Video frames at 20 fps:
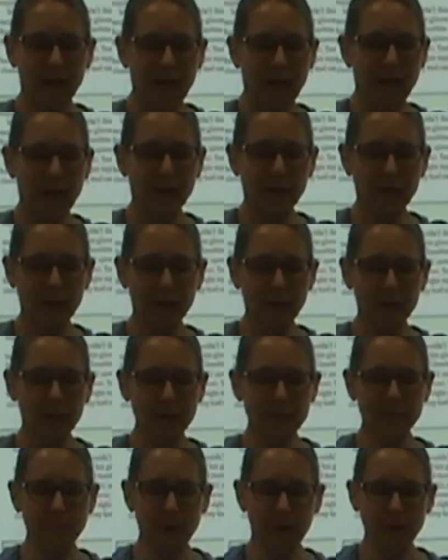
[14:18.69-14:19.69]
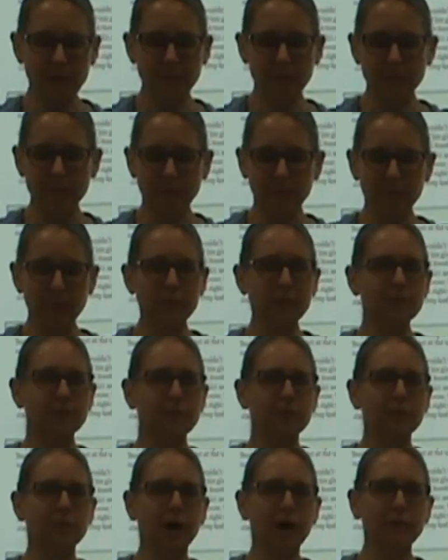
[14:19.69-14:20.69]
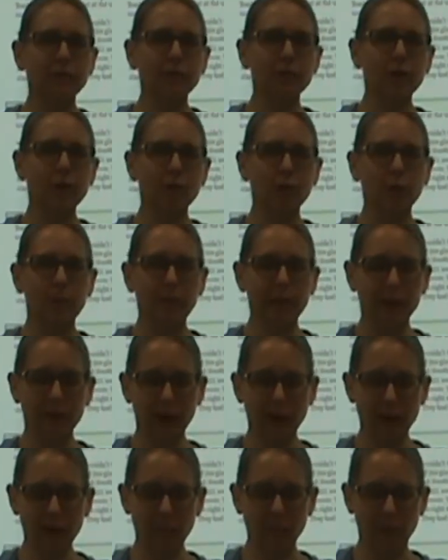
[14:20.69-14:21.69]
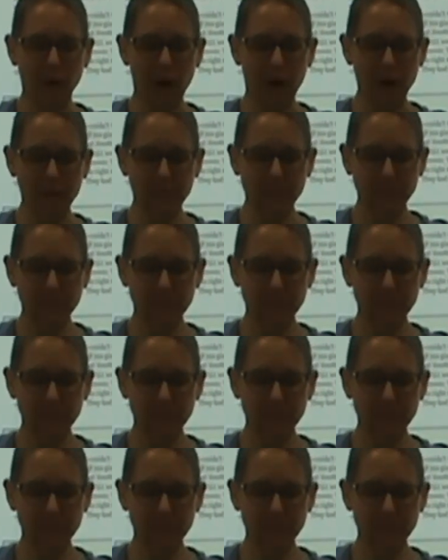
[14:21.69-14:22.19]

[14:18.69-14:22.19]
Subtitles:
And here in this box is some of the survival equipment that he brought.